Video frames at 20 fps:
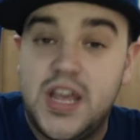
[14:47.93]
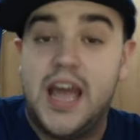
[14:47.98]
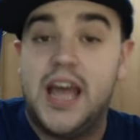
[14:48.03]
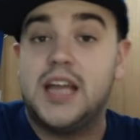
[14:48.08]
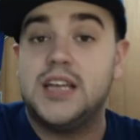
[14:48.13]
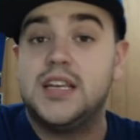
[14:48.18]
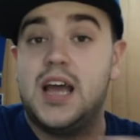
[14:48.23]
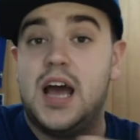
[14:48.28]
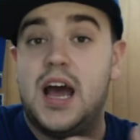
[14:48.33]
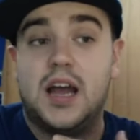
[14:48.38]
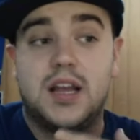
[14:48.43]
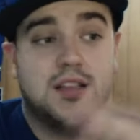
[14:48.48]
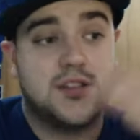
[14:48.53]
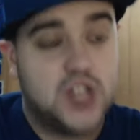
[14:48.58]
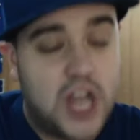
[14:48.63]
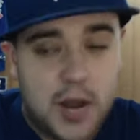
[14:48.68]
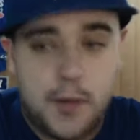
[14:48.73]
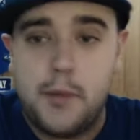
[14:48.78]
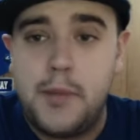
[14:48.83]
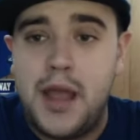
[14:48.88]
And
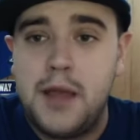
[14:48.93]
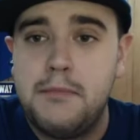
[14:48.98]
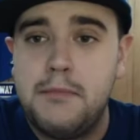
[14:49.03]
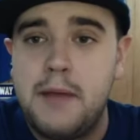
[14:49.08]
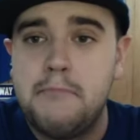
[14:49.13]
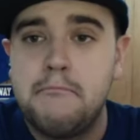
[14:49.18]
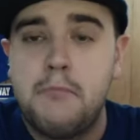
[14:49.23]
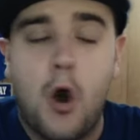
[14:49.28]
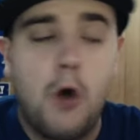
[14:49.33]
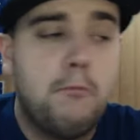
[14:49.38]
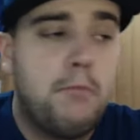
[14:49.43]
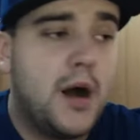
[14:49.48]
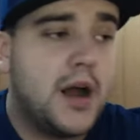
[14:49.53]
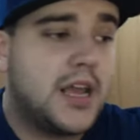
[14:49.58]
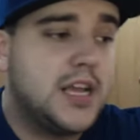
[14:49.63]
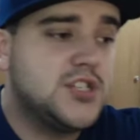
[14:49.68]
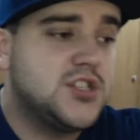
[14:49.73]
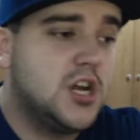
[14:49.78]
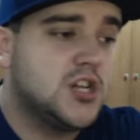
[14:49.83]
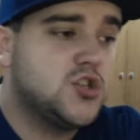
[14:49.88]
check out my main man, Mo
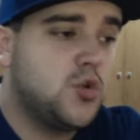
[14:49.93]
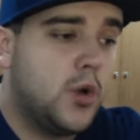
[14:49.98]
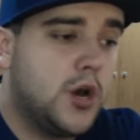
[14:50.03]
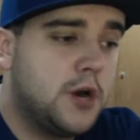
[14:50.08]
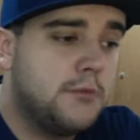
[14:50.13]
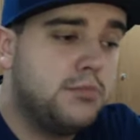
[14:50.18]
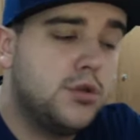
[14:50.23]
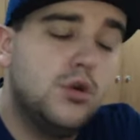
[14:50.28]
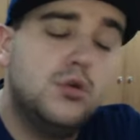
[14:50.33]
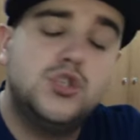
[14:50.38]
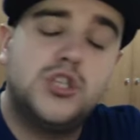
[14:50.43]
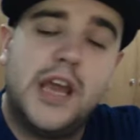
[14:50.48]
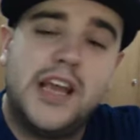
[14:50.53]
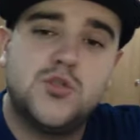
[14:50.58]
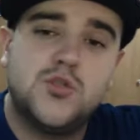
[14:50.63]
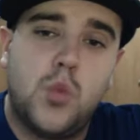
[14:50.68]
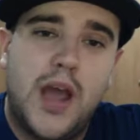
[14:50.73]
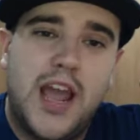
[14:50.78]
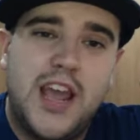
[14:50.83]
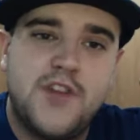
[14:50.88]
Buckets on Twitter, Blue
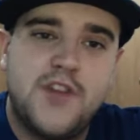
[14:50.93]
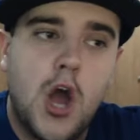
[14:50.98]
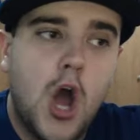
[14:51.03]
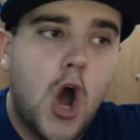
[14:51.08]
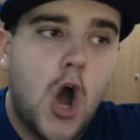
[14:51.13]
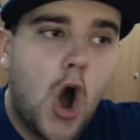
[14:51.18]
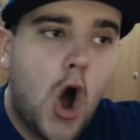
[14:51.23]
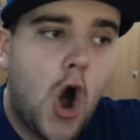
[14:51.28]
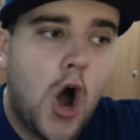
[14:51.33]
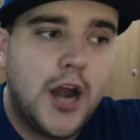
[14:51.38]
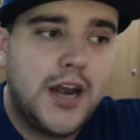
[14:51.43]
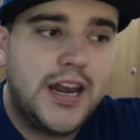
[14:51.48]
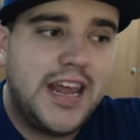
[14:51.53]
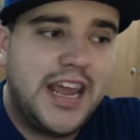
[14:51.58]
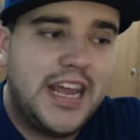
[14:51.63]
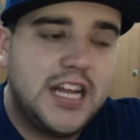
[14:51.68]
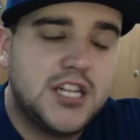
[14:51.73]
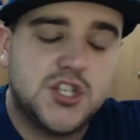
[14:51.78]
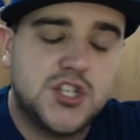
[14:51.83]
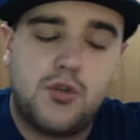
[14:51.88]
Jays Wave on
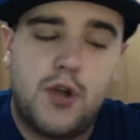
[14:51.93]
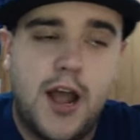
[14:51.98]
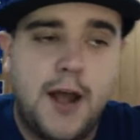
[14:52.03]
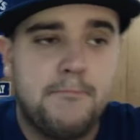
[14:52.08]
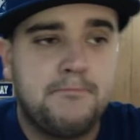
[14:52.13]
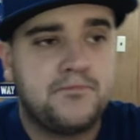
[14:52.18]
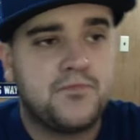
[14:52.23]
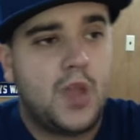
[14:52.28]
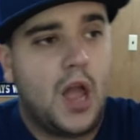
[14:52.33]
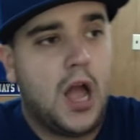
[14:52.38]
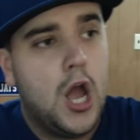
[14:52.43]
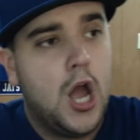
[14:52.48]
Instagram.